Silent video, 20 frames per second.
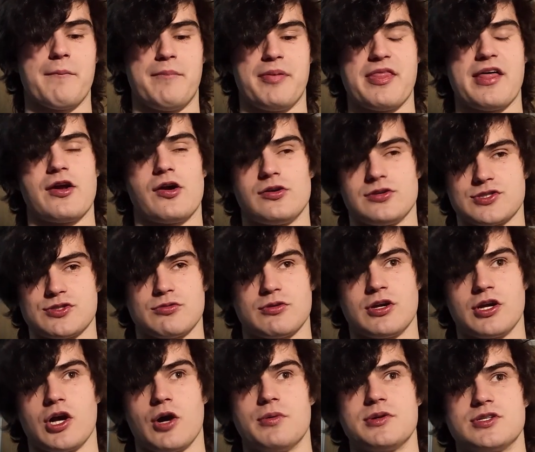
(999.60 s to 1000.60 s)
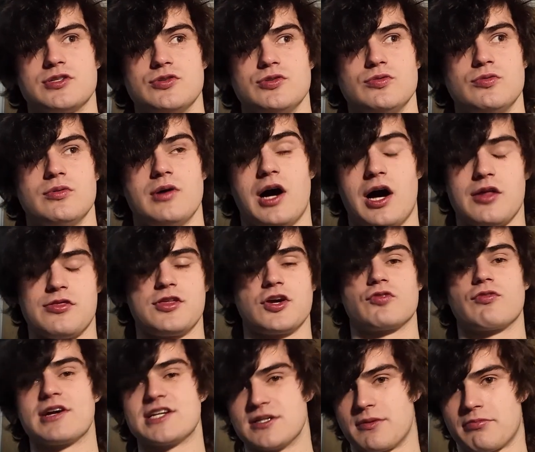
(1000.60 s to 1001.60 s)
but then also can go into the
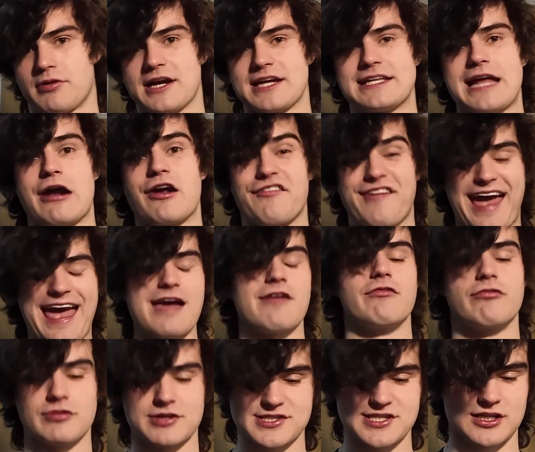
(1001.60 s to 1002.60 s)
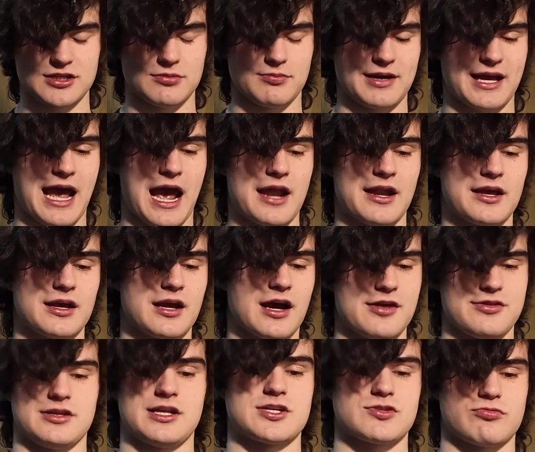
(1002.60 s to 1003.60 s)
greater breakdown of every single mechanic.
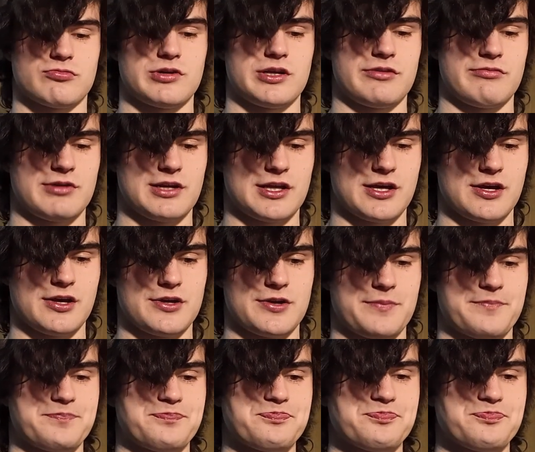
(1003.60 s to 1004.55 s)
I think that's really, really good.